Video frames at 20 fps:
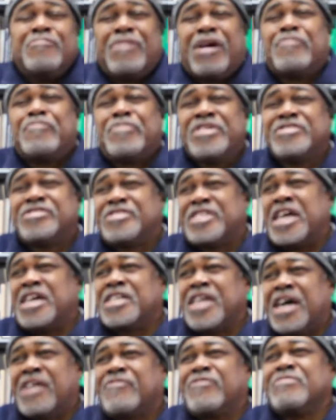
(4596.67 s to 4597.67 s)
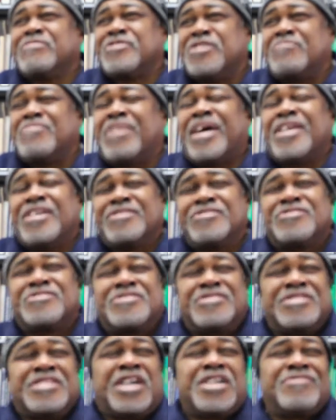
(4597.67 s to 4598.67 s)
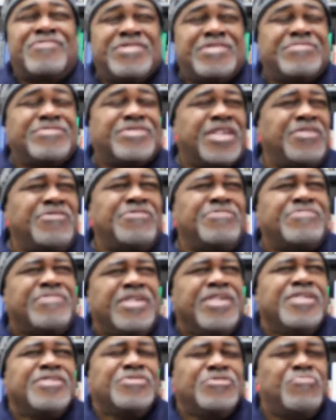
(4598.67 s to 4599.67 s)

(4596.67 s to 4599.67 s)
my piece stand out from somebody else's because I don't want them to say, "Oh,